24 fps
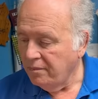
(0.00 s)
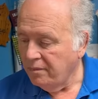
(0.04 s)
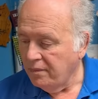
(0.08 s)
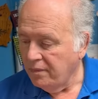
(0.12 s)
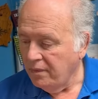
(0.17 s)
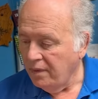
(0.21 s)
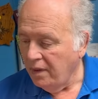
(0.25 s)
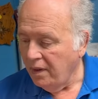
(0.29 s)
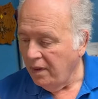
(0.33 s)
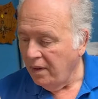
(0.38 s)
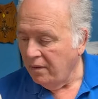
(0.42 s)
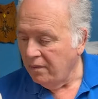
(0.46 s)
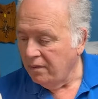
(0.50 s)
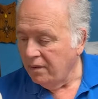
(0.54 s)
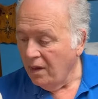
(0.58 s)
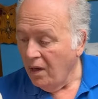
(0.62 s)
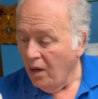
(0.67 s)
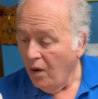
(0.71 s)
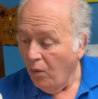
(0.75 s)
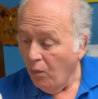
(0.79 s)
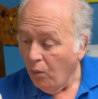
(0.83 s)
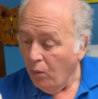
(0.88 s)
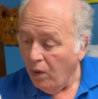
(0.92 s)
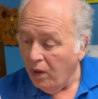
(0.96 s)
it's yeah. not
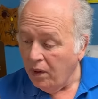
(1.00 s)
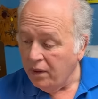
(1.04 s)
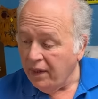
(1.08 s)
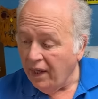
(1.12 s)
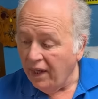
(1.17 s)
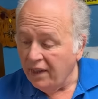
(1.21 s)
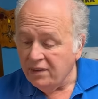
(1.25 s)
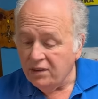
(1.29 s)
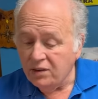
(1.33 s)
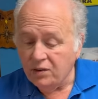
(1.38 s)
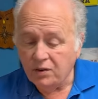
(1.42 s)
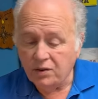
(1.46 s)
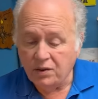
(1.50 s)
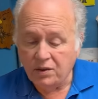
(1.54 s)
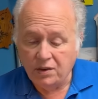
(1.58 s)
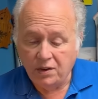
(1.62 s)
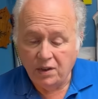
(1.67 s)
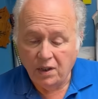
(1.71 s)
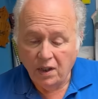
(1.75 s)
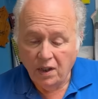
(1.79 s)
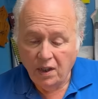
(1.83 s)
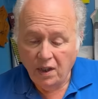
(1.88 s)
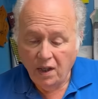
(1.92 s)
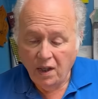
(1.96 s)
looking good. Well, you, you, better put your
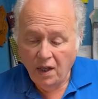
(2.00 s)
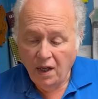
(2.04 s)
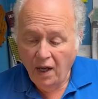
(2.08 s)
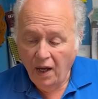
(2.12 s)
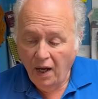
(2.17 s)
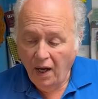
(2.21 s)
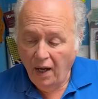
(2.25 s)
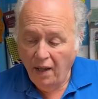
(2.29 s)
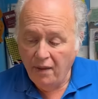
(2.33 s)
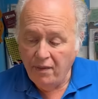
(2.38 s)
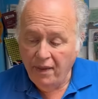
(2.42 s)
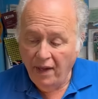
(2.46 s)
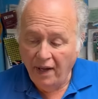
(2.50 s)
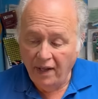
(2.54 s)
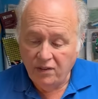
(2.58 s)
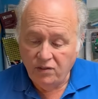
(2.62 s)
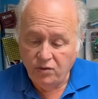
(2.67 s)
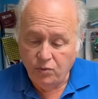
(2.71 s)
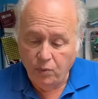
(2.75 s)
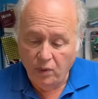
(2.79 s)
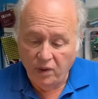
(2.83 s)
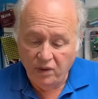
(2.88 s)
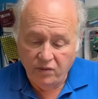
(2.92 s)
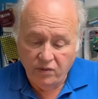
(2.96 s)
money to something. And safe. that's
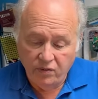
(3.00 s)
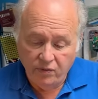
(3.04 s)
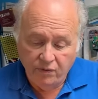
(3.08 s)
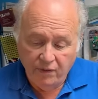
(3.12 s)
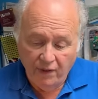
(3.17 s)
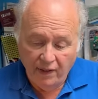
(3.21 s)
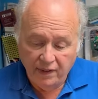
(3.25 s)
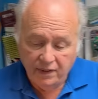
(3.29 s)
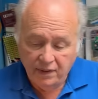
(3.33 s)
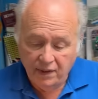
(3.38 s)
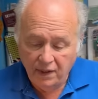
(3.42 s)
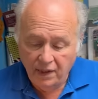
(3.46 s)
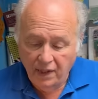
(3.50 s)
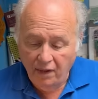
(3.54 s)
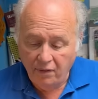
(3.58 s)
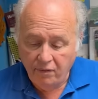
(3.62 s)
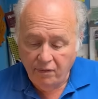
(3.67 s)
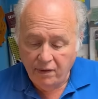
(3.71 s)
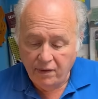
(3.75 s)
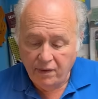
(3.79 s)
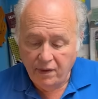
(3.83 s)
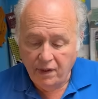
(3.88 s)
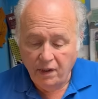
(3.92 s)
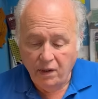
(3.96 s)
what's affecting
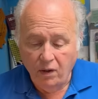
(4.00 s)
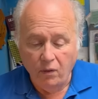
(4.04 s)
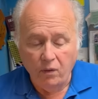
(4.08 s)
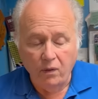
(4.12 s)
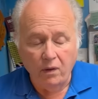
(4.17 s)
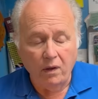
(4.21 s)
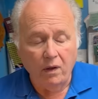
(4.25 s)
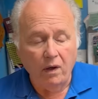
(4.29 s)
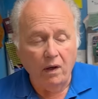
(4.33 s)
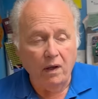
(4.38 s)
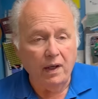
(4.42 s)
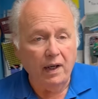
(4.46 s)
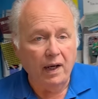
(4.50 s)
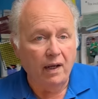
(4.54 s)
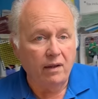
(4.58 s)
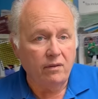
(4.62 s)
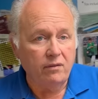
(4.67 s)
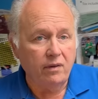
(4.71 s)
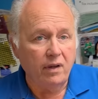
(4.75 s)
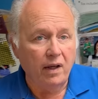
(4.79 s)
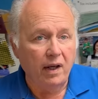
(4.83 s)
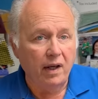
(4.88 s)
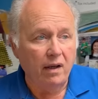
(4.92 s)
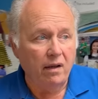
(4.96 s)
everything going on
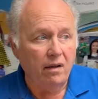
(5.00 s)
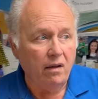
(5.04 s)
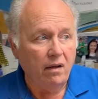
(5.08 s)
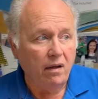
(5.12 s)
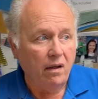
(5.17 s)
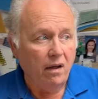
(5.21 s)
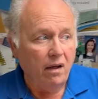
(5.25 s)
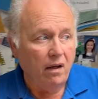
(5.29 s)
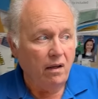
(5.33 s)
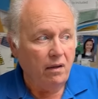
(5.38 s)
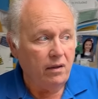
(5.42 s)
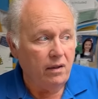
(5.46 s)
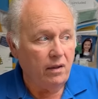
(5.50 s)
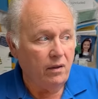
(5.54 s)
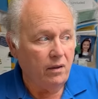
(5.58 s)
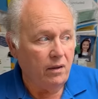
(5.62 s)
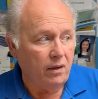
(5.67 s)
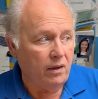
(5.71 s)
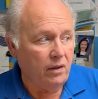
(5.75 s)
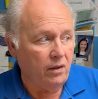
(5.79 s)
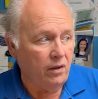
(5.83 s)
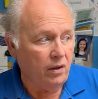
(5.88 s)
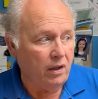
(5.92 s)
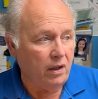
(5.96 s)
out there. You know,
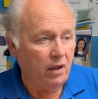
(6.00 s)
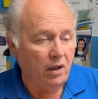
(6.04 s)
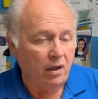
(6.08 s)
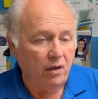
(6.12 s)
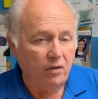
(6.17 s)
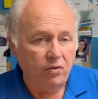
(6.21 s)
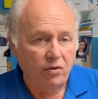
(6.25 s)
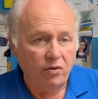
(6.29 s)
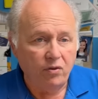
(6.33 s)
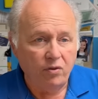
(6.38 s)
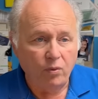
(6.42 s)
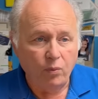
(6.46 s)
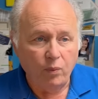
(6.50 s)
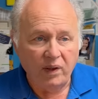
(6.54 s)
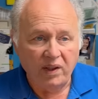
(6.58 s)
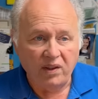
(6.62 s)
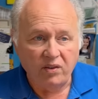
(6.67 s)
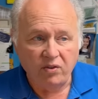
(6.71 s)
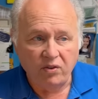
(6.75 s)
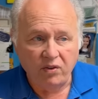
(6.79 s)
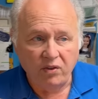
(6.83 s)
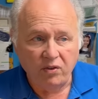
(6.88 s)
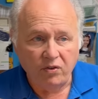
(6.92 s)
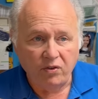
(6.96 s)
they look at us as a weak
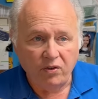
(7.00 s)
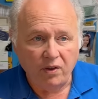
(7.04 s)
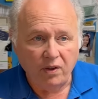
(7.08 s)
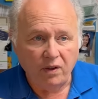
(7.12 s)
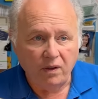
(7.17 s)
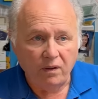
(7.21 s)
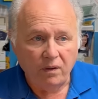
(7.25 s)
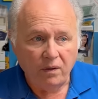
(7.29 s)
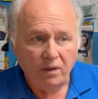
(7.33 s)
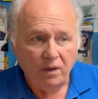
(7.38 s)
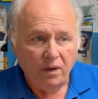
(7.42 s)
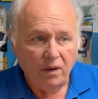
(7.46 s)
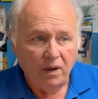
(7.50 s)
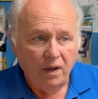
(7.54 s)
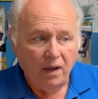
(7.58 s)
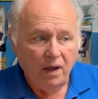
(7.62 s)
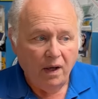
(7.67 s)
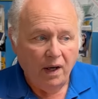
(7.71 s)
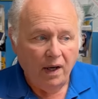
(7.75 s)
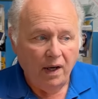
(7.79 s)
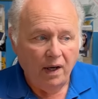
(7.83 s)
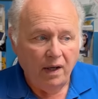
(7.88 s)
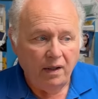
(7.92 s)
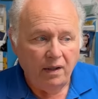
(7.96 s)
sister,
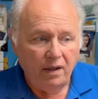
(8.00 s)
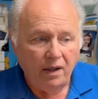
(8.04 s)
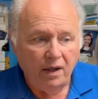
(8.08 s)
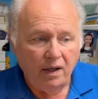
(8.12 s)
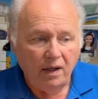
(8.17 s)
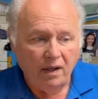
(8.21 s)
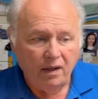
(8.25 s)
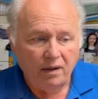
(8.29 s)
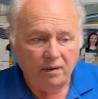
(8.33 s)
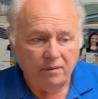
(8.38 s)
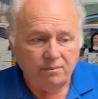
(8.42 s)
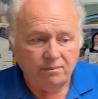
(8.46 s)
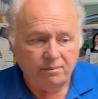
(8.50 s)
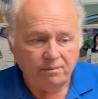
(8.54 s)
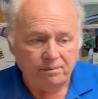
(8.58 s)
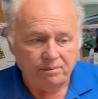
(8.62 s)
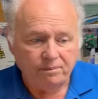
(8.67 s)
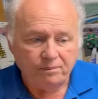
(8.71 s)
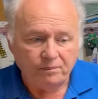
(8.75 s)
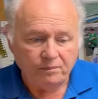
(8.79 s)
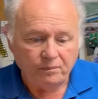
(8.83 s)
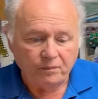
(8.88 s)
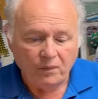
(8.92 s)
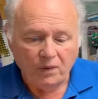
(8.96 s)
and um,
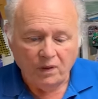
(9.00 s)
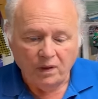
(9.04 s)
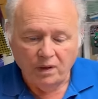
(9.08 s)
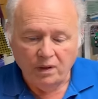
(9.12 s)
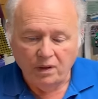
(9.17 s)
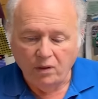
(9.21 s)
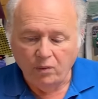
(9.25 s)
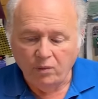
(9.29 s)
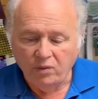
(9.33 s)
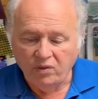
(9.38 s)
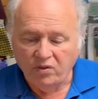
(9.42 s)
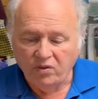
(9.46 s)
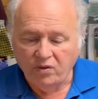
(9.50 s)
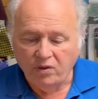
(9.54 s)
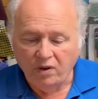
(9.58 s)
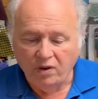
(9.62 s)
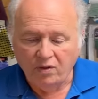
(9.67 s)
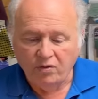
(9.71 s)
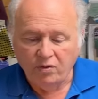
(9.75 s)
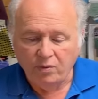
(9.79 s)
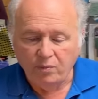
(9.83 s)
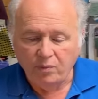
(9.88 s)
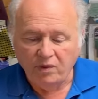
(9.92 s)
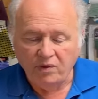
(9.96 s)
you know it
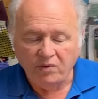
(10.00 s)
starts from the